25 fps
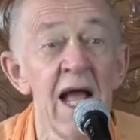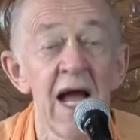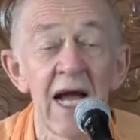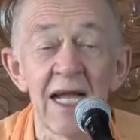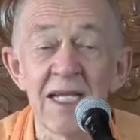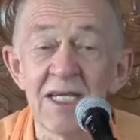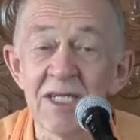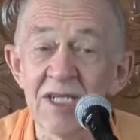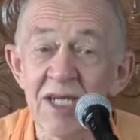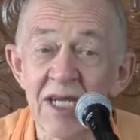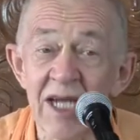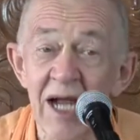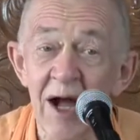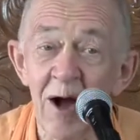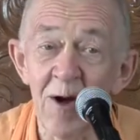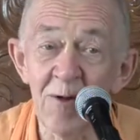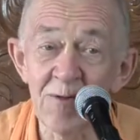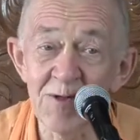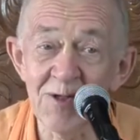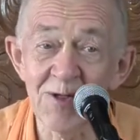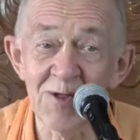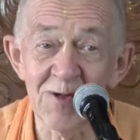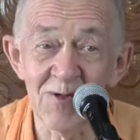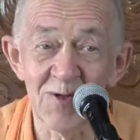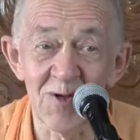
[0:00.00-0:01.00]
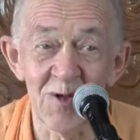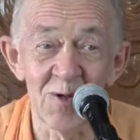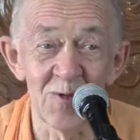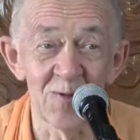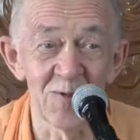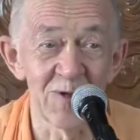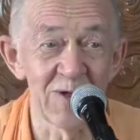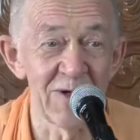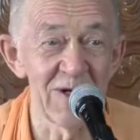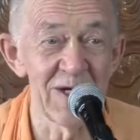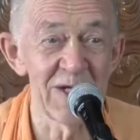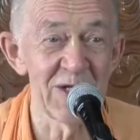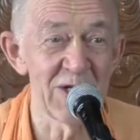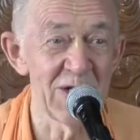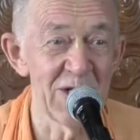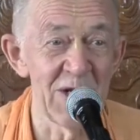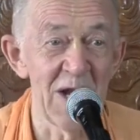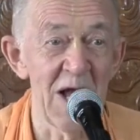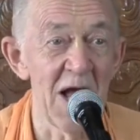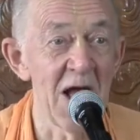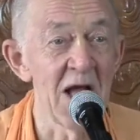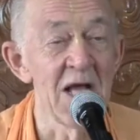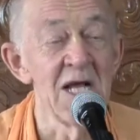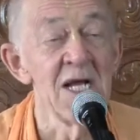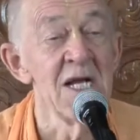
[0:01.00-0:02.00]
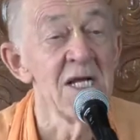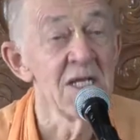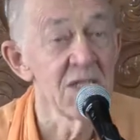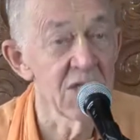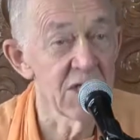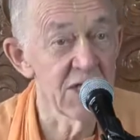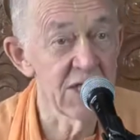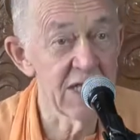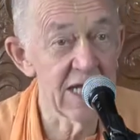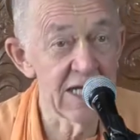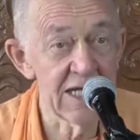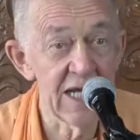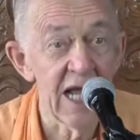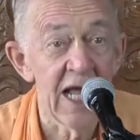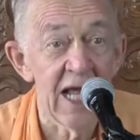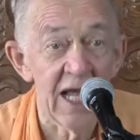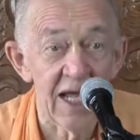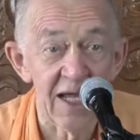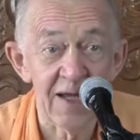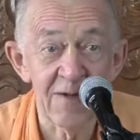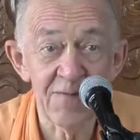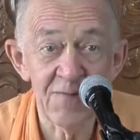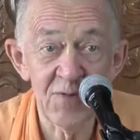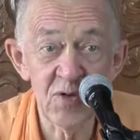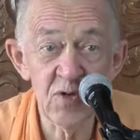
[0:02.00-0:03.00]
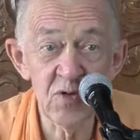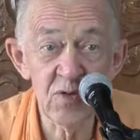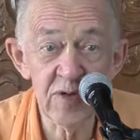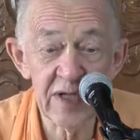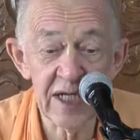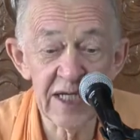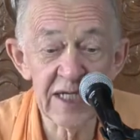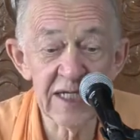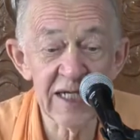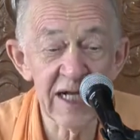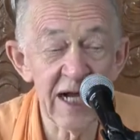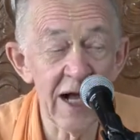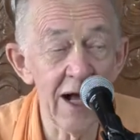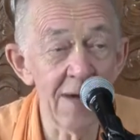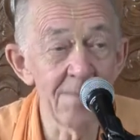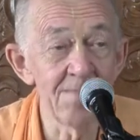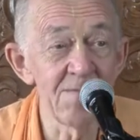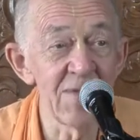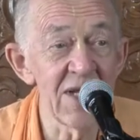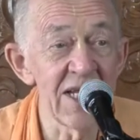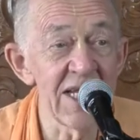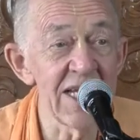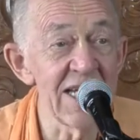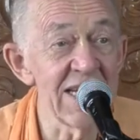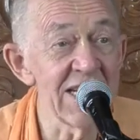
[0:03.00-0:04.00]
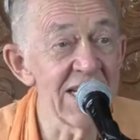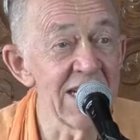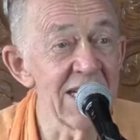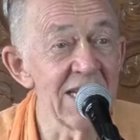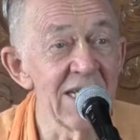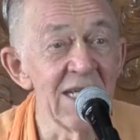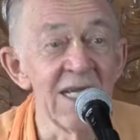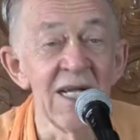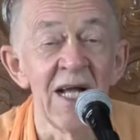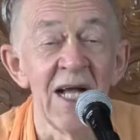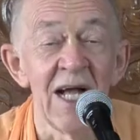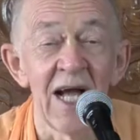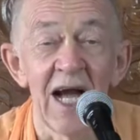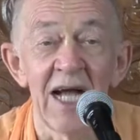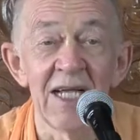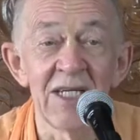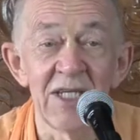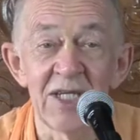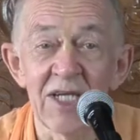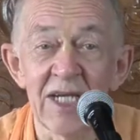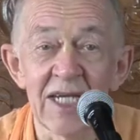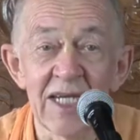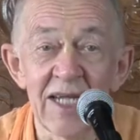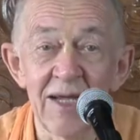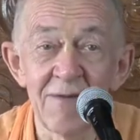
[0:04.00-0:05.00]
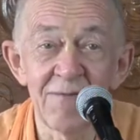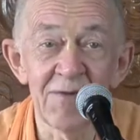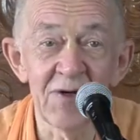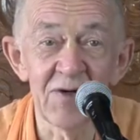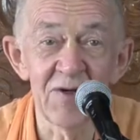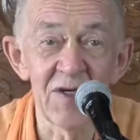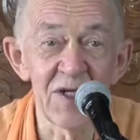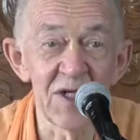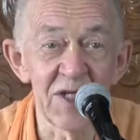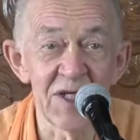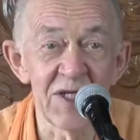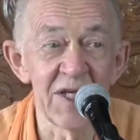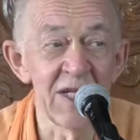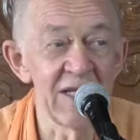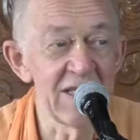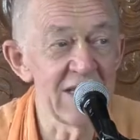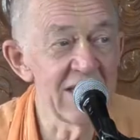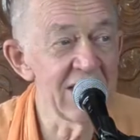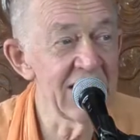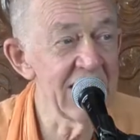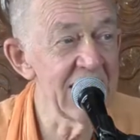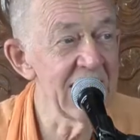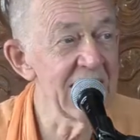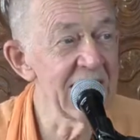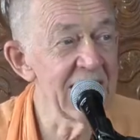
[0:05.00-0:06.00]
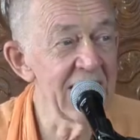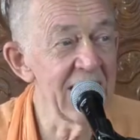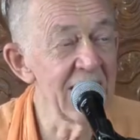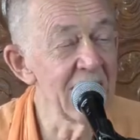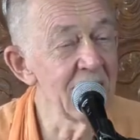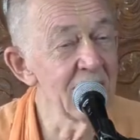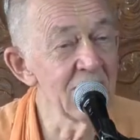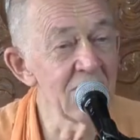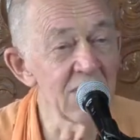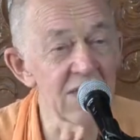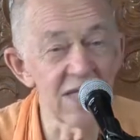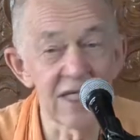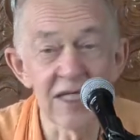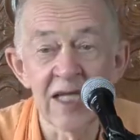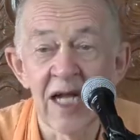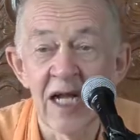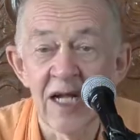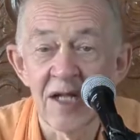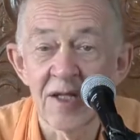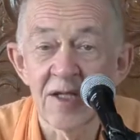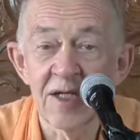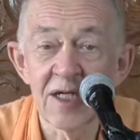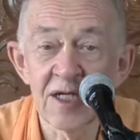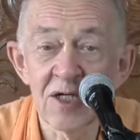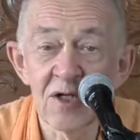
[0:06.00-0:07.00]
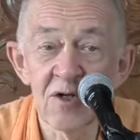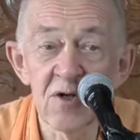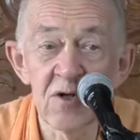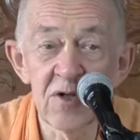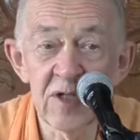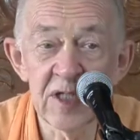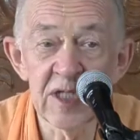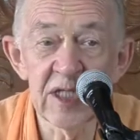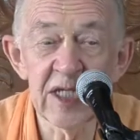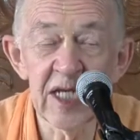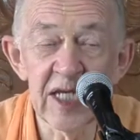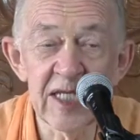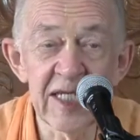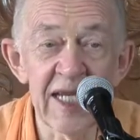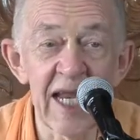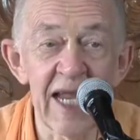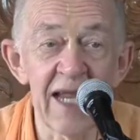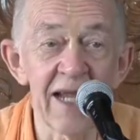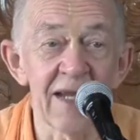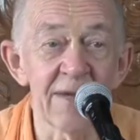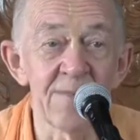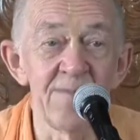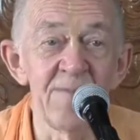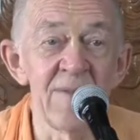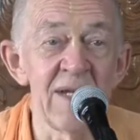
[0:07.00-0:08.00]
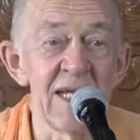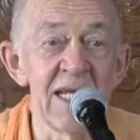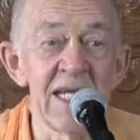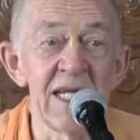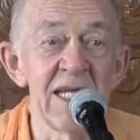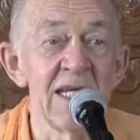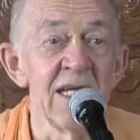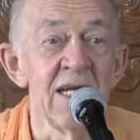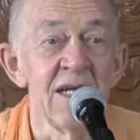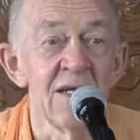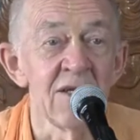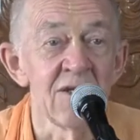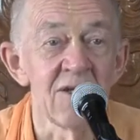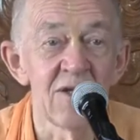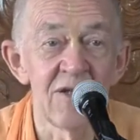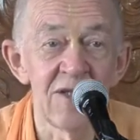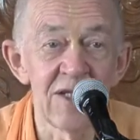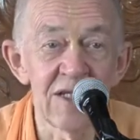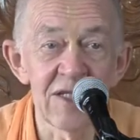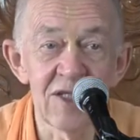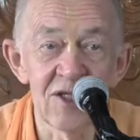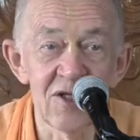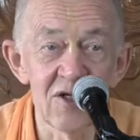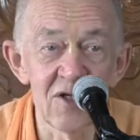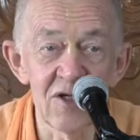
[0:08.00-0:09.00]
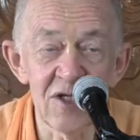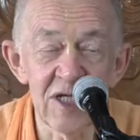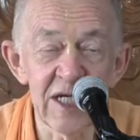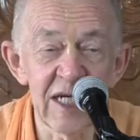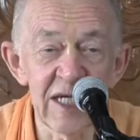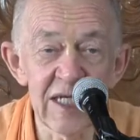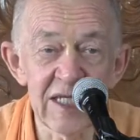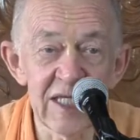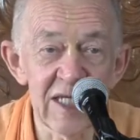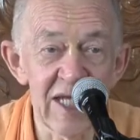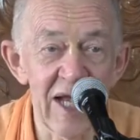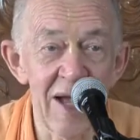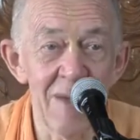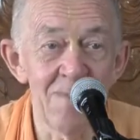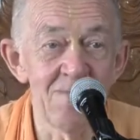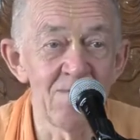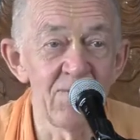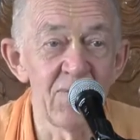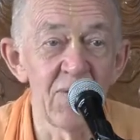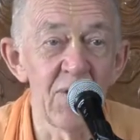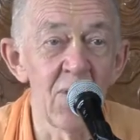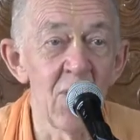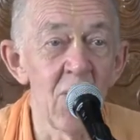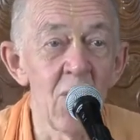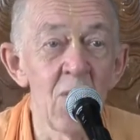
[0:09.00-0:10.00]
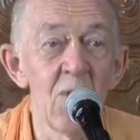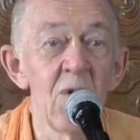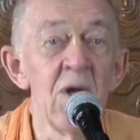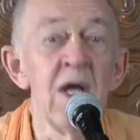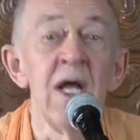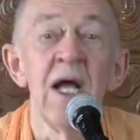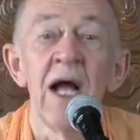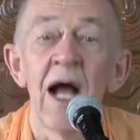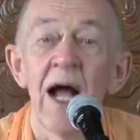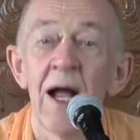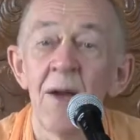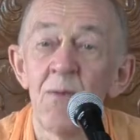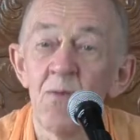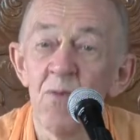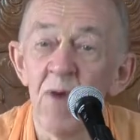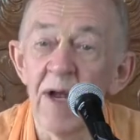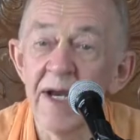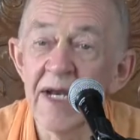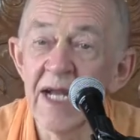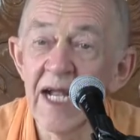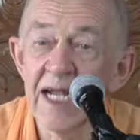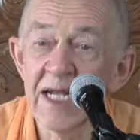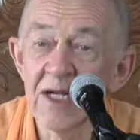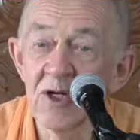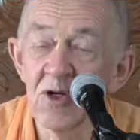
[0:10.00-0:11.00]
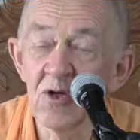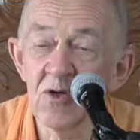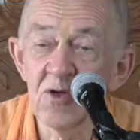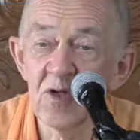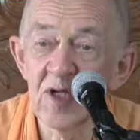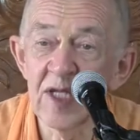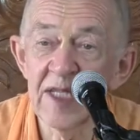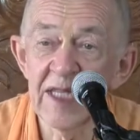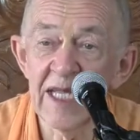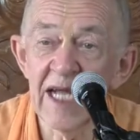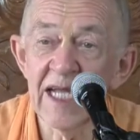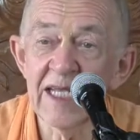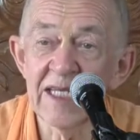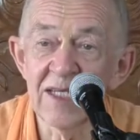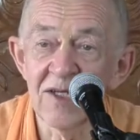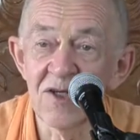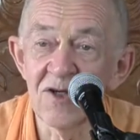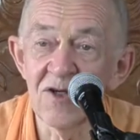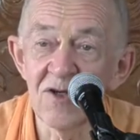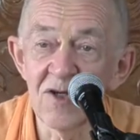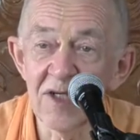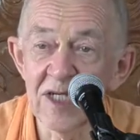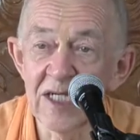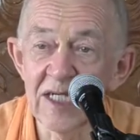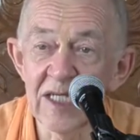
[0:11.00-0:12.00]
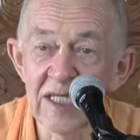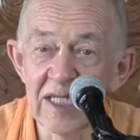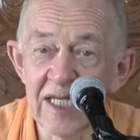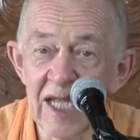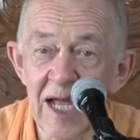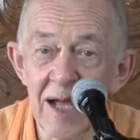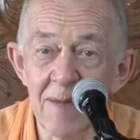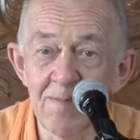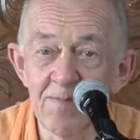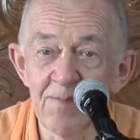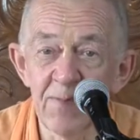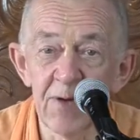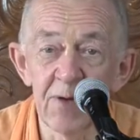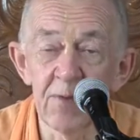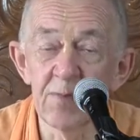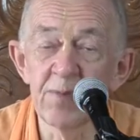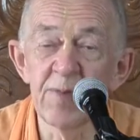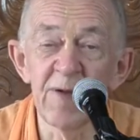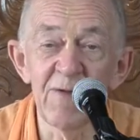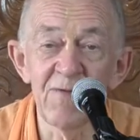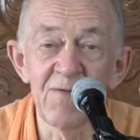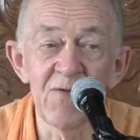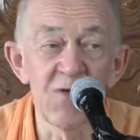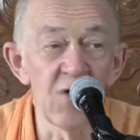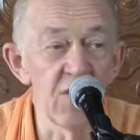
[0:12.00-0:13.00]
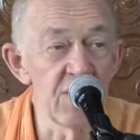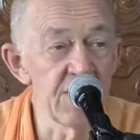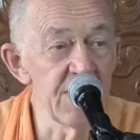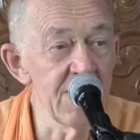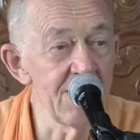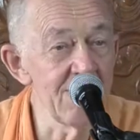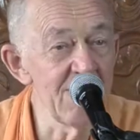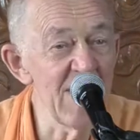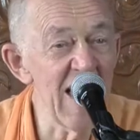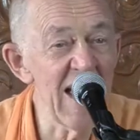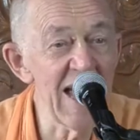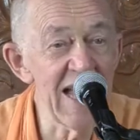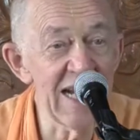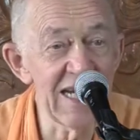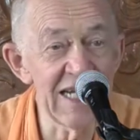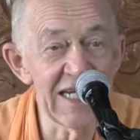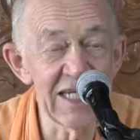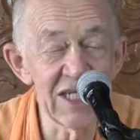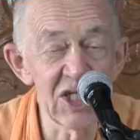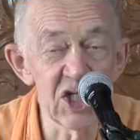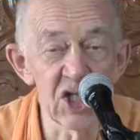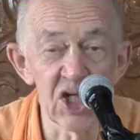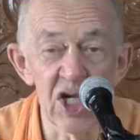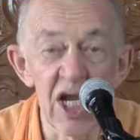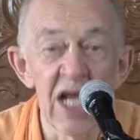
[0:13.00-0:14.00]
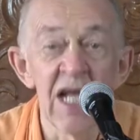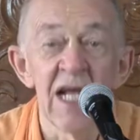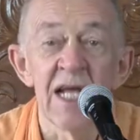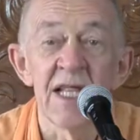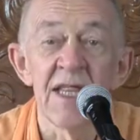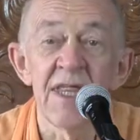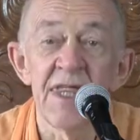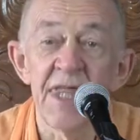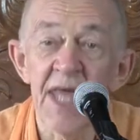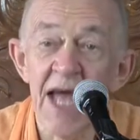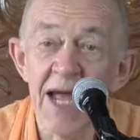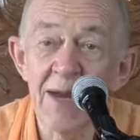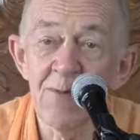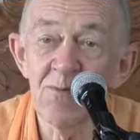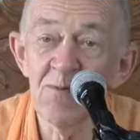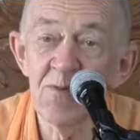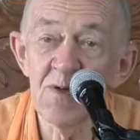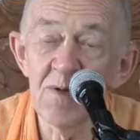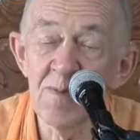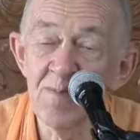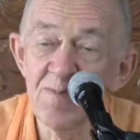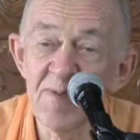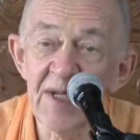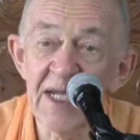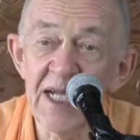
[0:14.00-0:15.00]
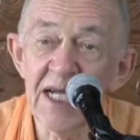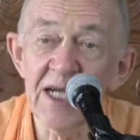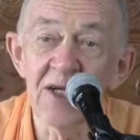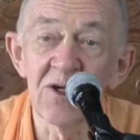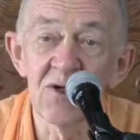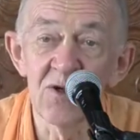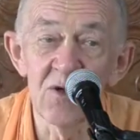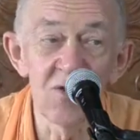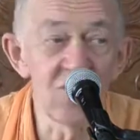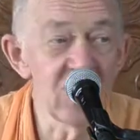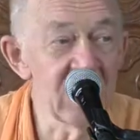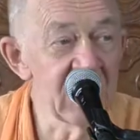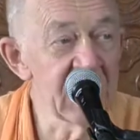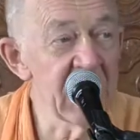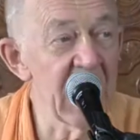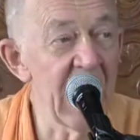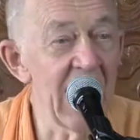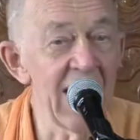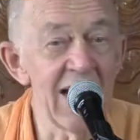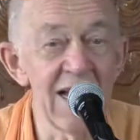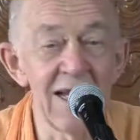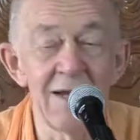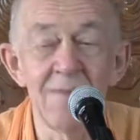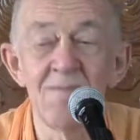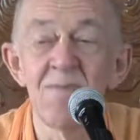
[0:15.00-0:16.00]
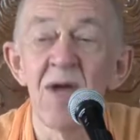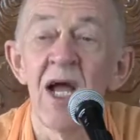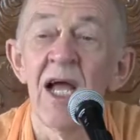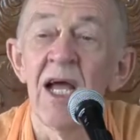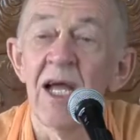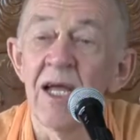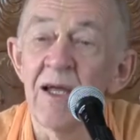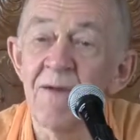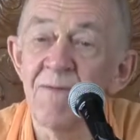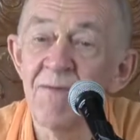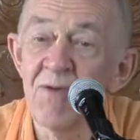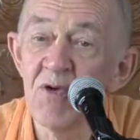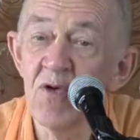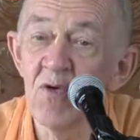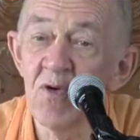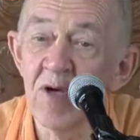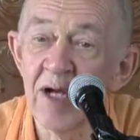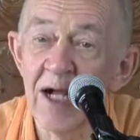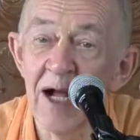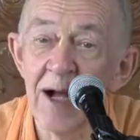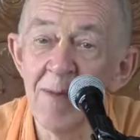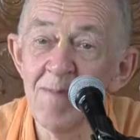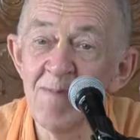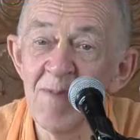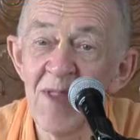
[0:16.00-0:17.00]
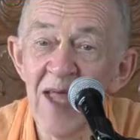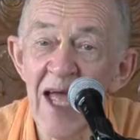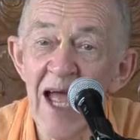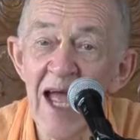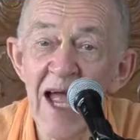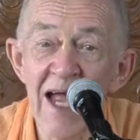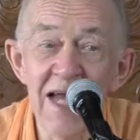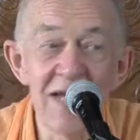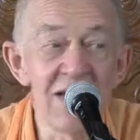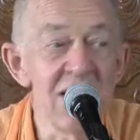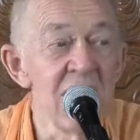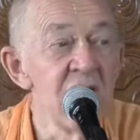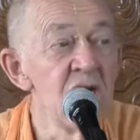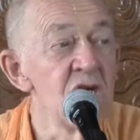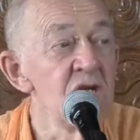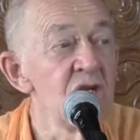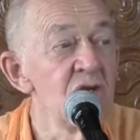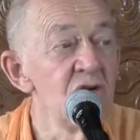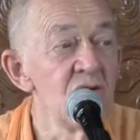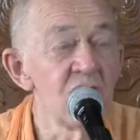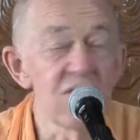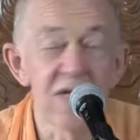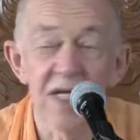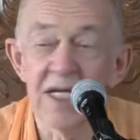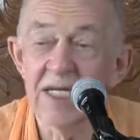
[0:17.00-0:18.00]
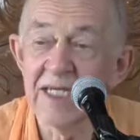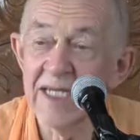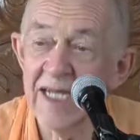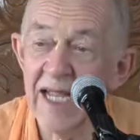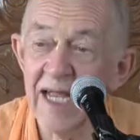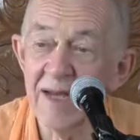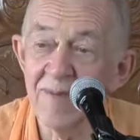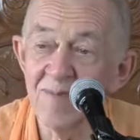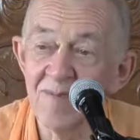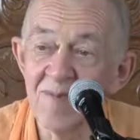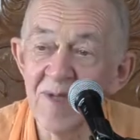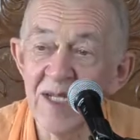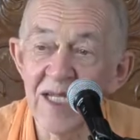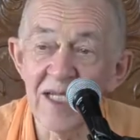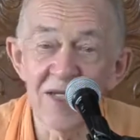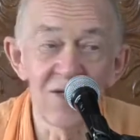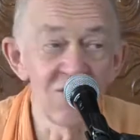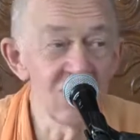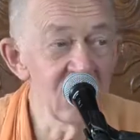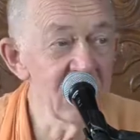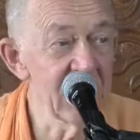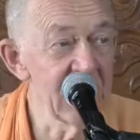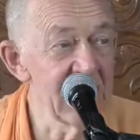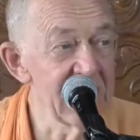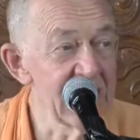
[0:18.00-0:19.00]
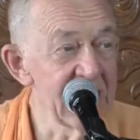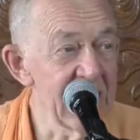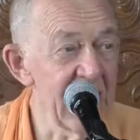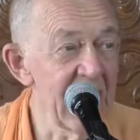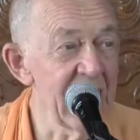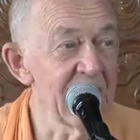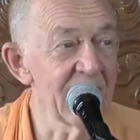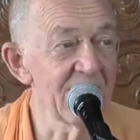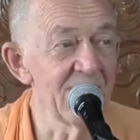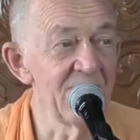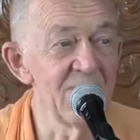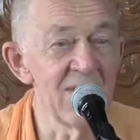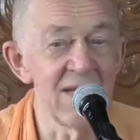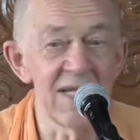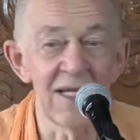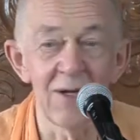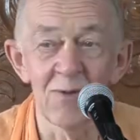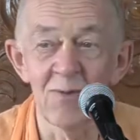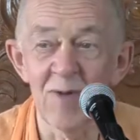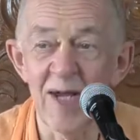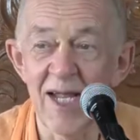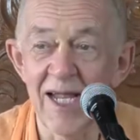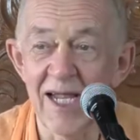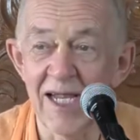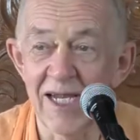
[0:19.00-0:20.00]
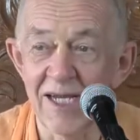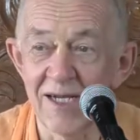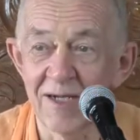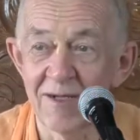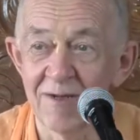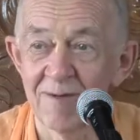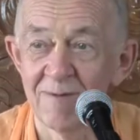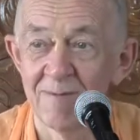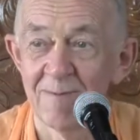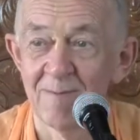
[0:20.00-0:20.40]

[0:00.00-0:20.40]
And she also told Krishna, she said, if you can come here, and she gave Krishna the details that they're going to take me to the Durga temple, and when I go to that Durga temple before the marriage, that would be a good time. If you come then, you can get me, you can take me away.